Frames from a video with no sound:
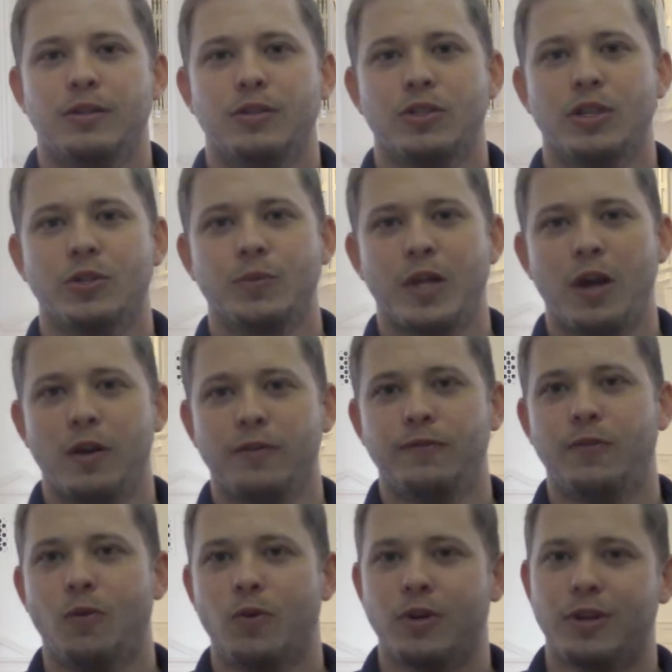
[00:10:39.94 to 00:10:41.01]
So as we go
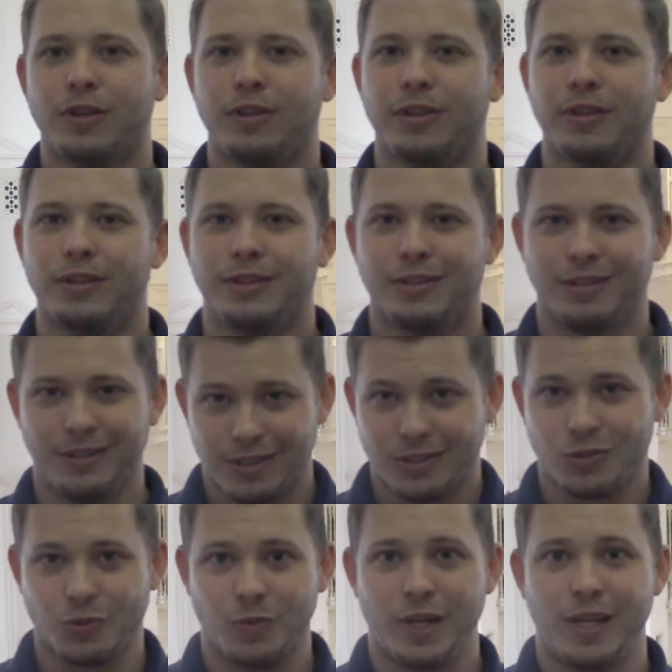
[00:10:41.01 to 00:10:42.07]
forth
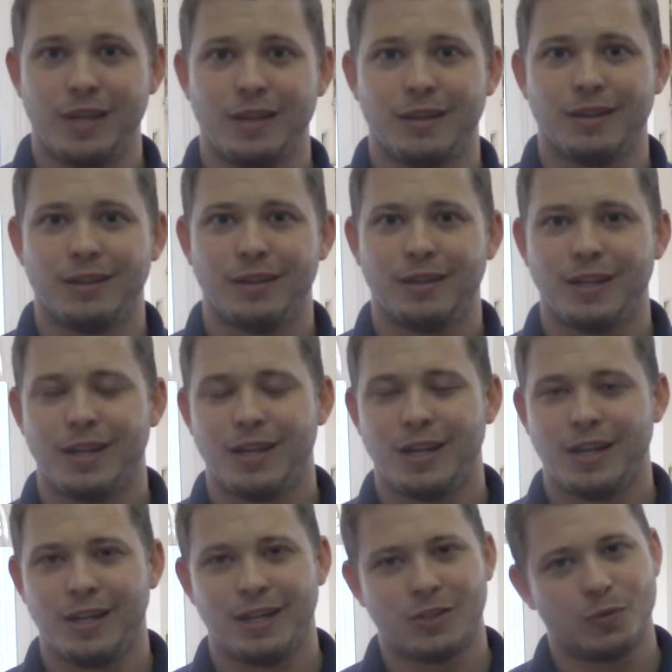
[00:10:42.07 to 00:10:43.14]
this week,
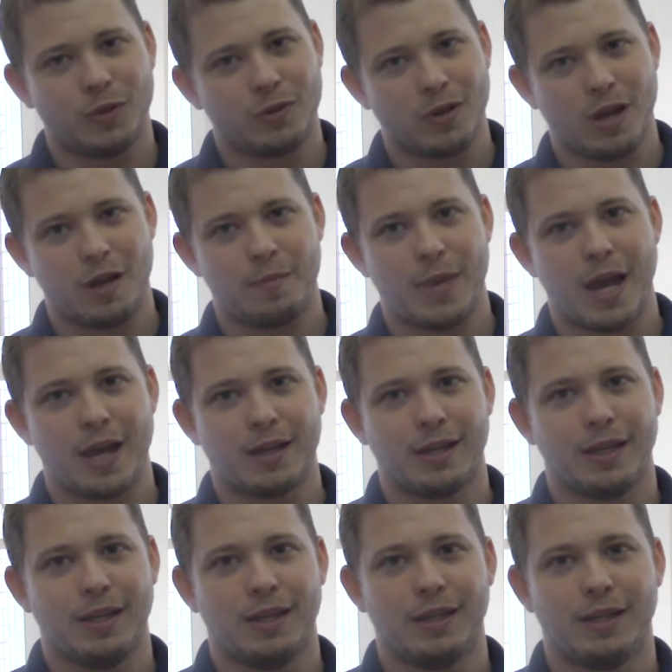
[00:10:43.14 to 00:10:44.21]
and as we'll come back
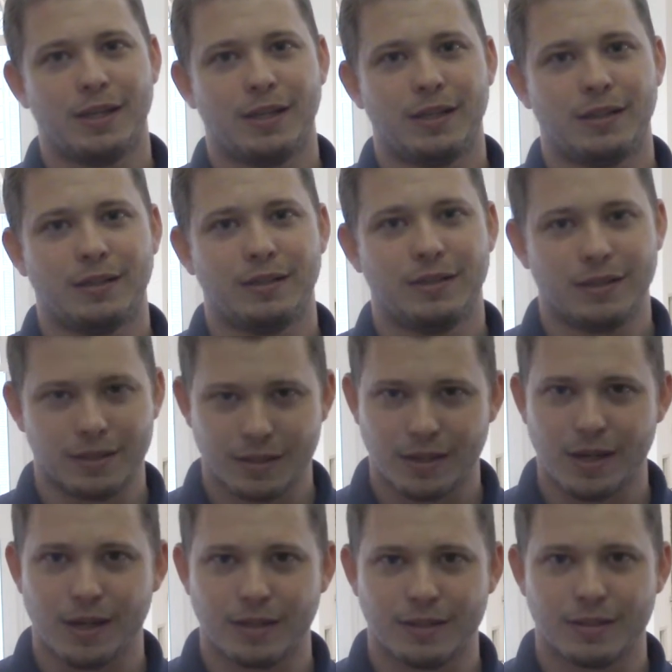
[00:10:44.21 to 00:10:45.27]
again and
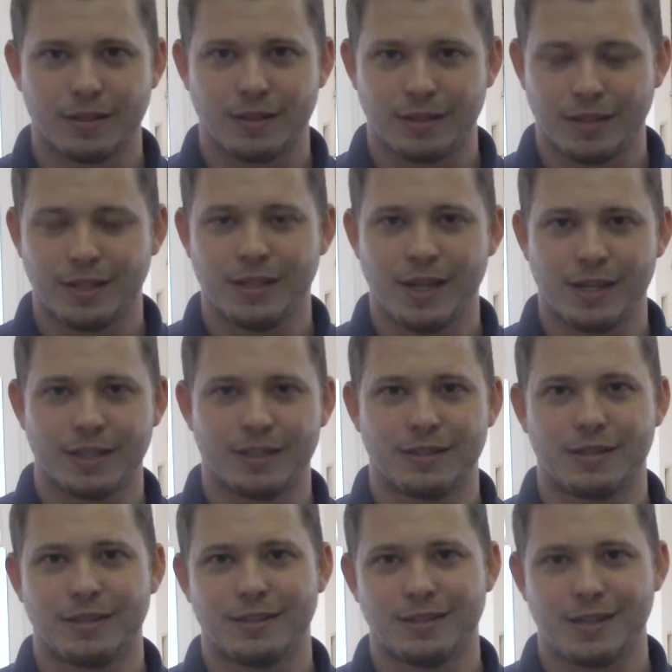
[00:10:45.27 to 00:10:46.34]
discuss the
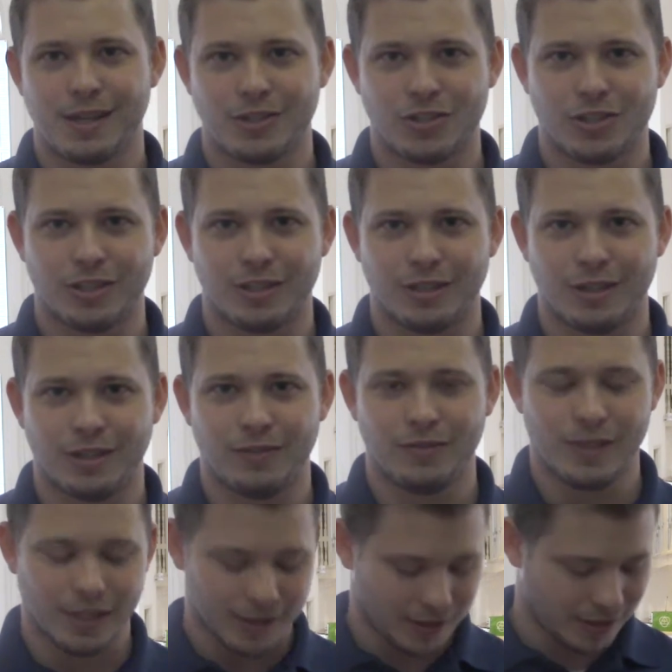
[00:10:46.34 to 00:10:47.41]
next session
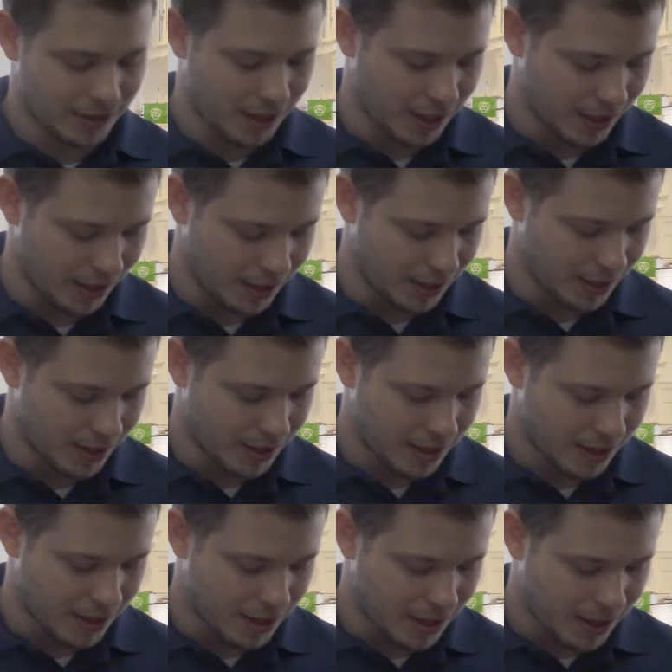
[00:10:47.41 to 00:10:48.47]
of this study,
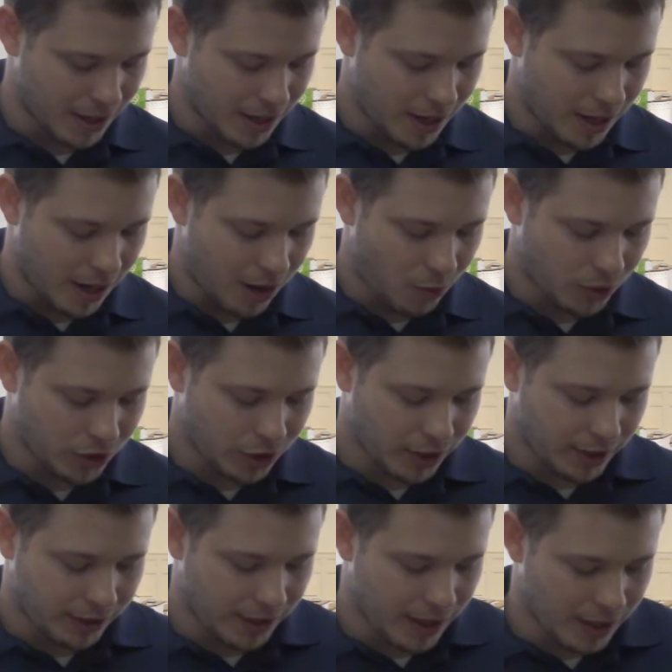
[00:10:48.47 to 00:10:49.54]
I want you
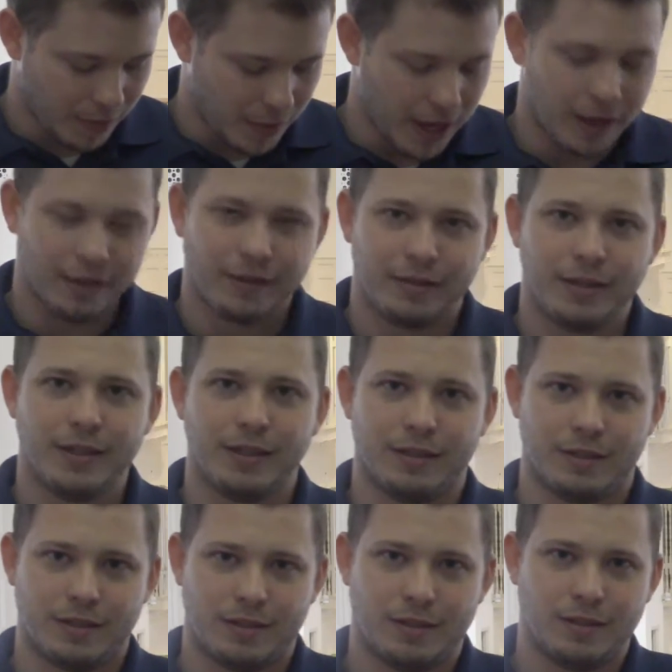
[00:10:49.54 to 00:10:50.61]
to think about
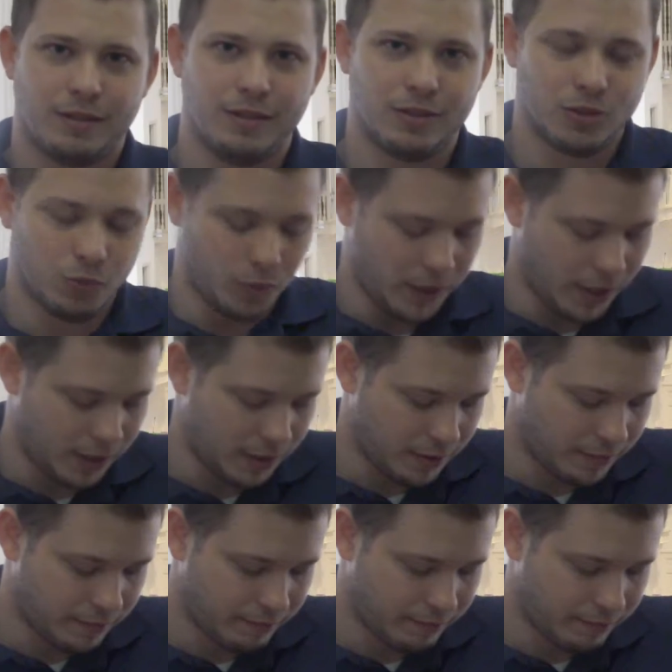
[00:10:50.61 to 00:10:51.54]
this week.